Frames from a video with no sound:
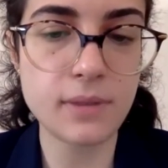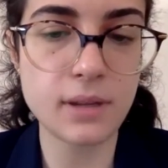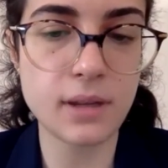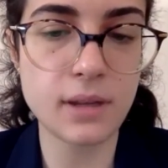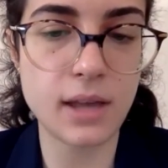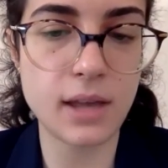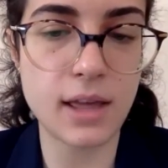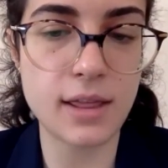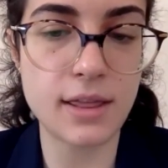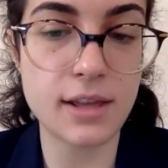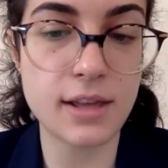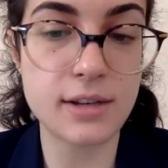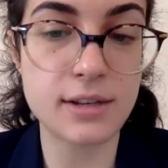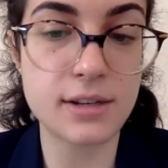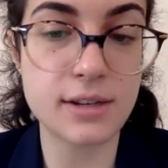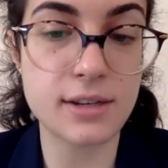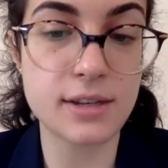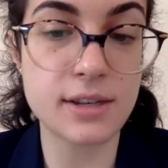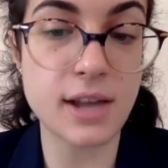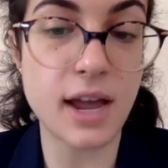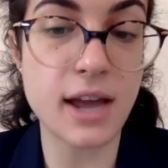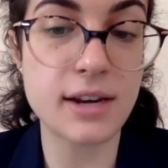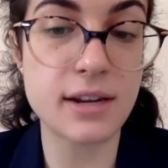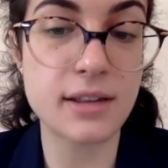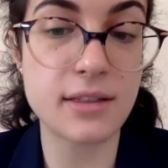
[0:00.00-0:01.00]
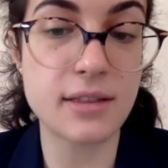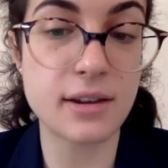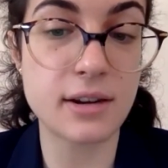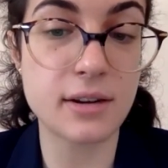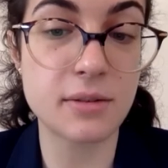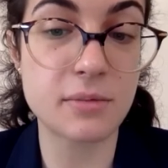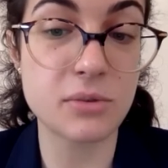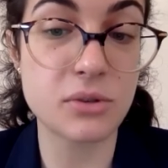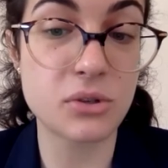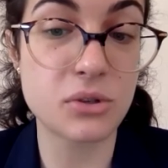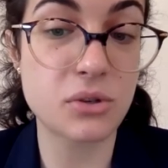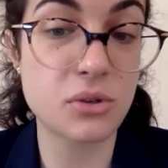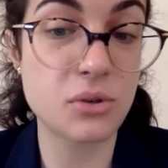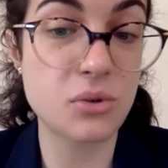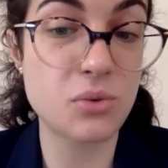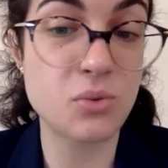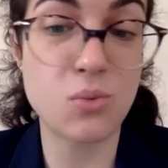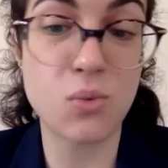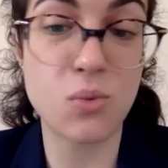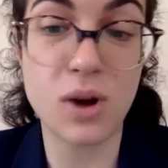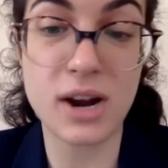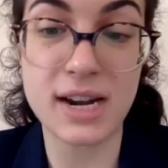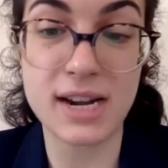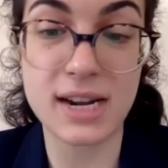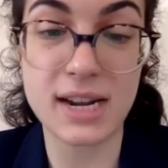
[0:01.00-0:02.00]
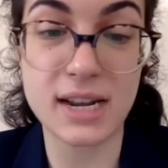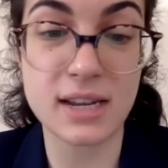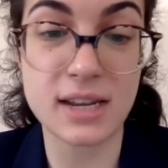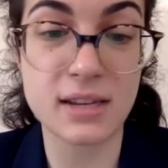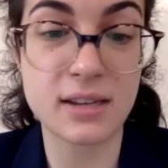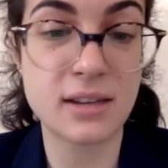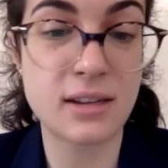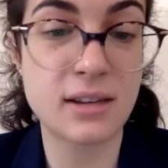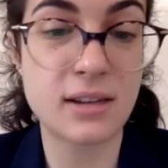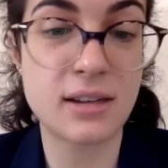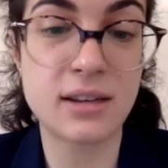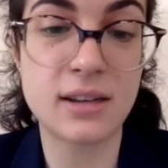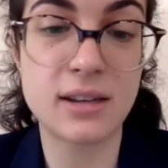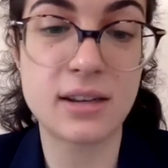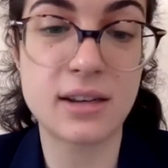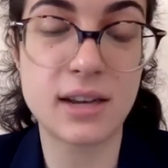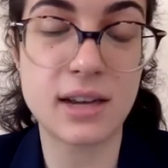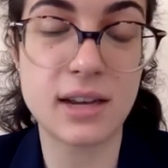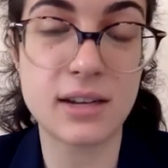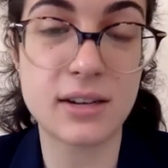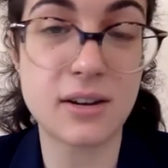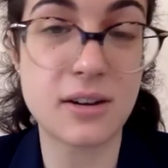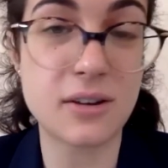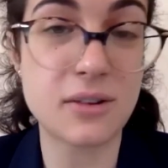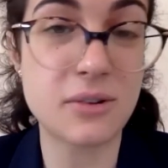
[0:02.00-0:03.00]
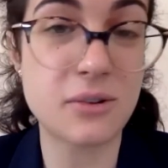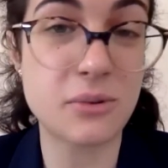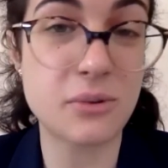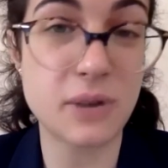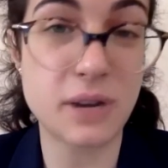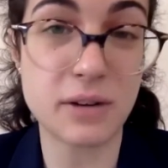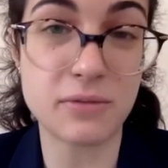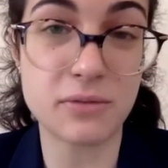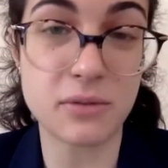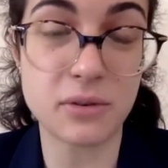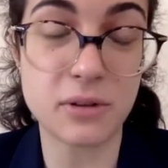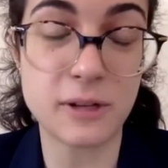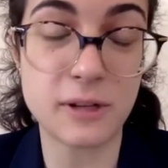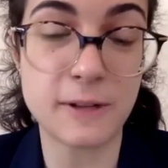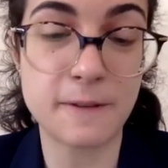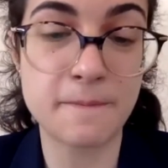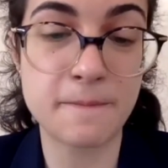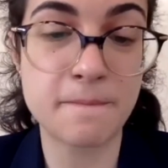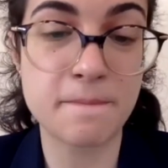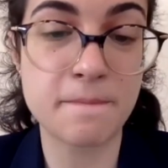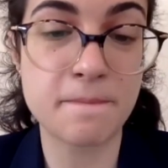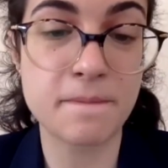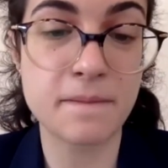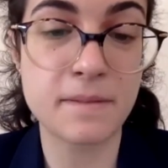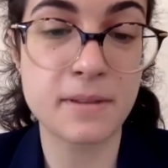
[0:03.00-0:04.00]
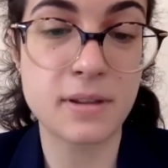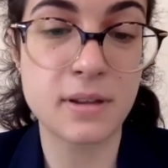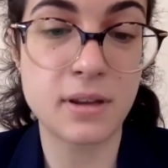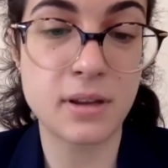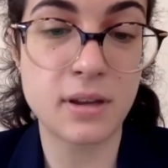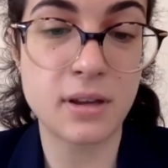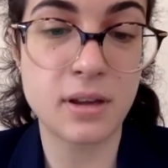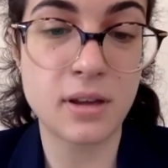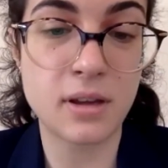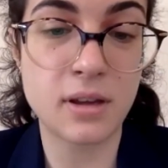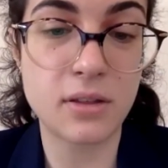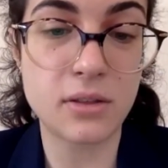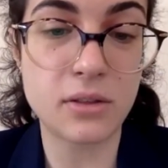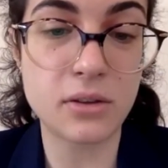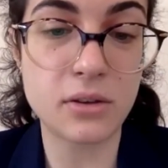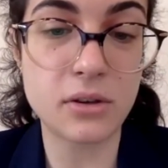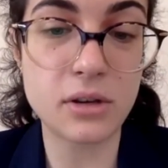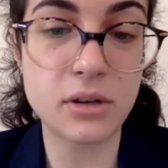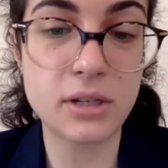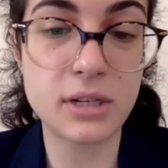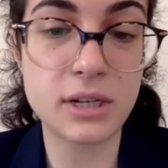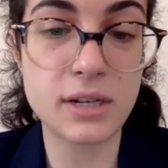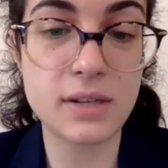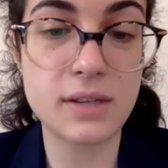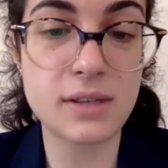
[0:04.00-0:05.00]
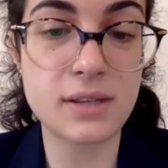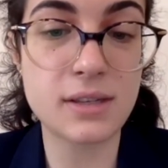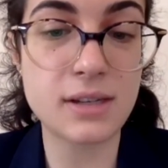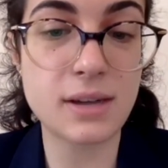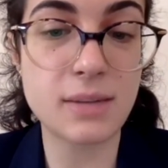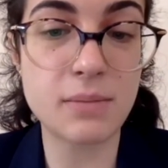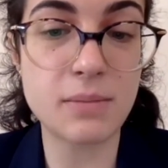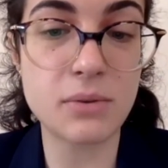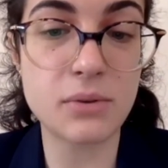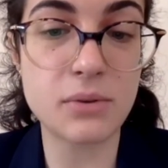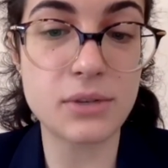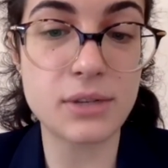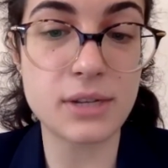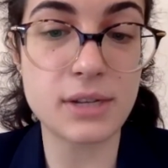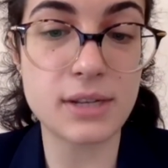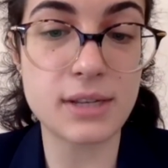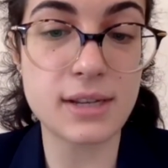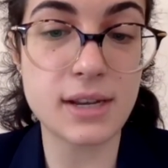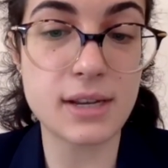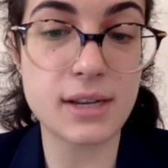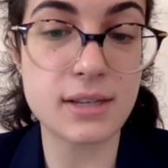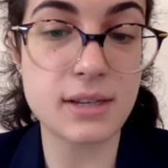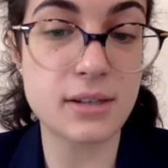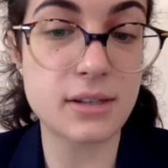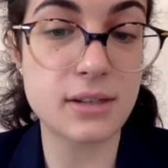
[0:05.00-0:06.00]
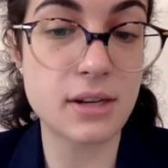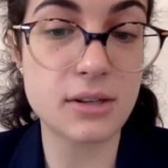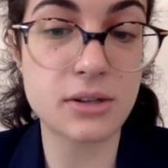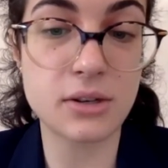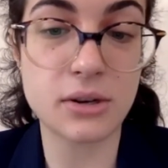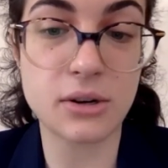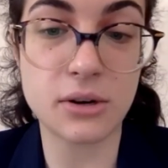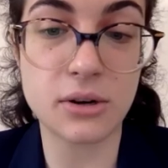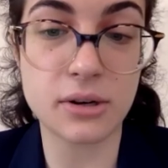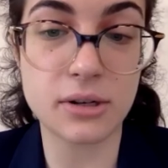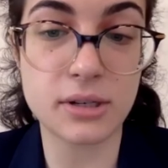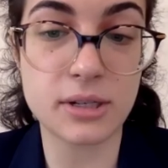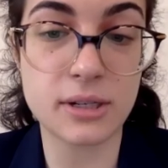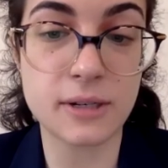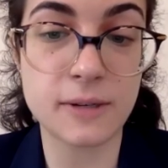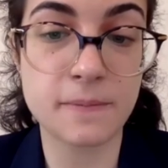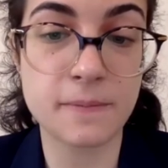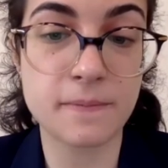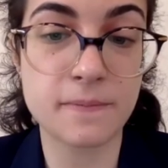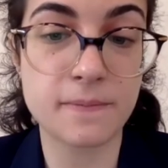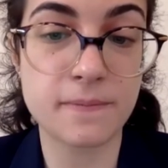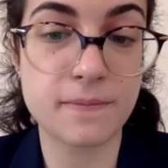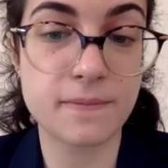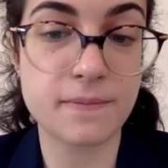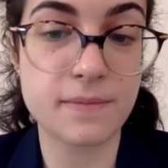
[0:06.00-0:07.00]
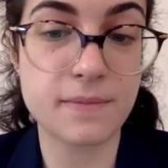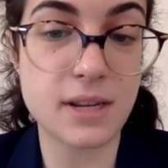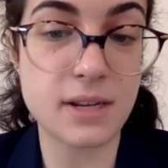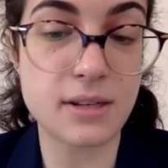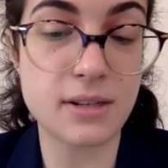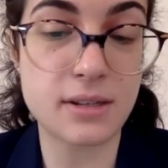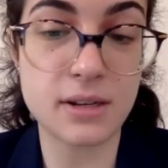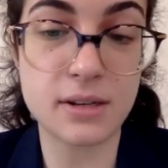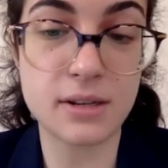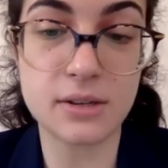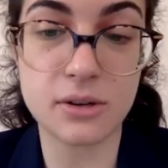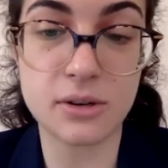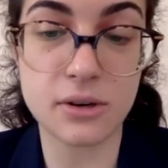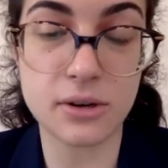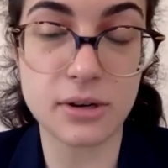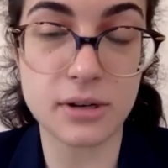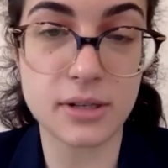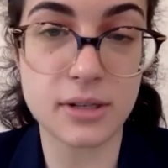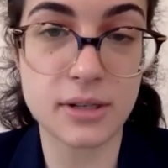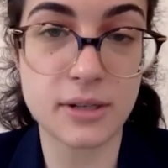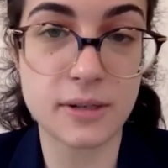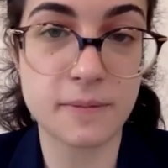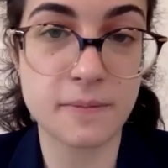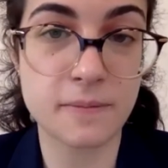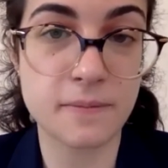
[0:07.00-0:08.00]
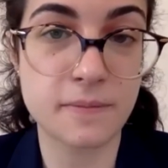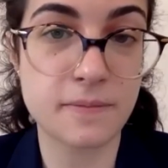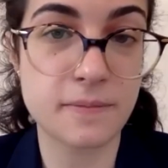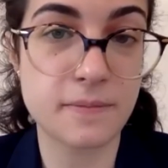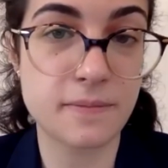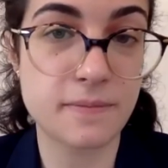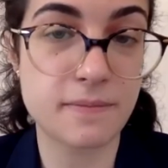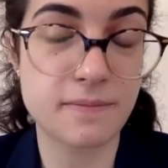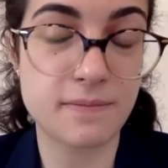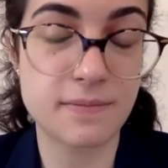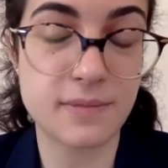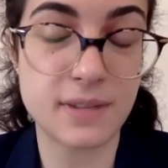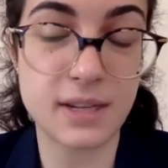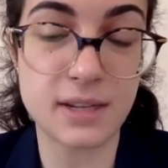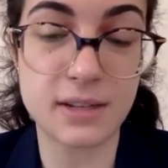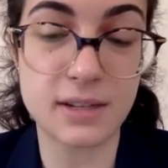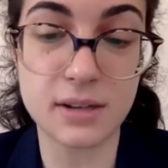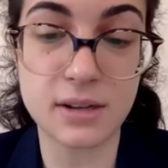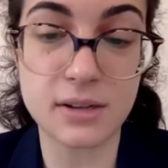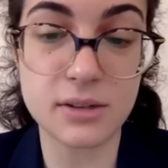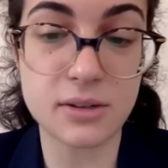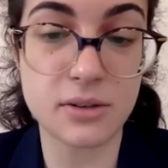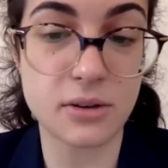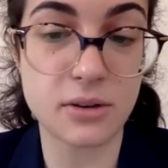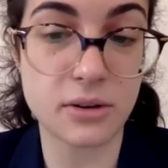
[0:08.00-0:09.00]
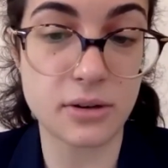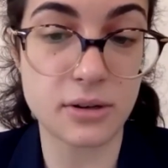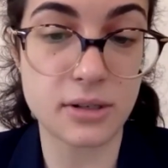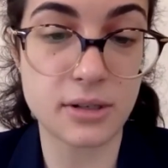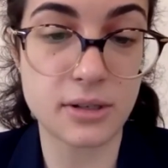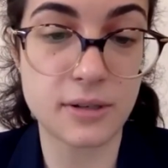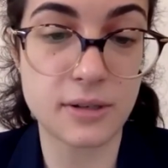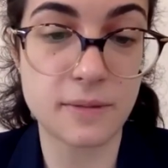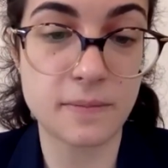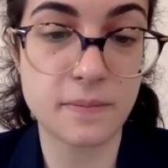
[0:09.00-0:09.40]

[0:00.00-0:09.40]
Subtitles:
and then decided that it was too whiny and ungrateful. The good kid stumbles and says, it doesn't hurt. It doesn't hurt. It doesn't hurt.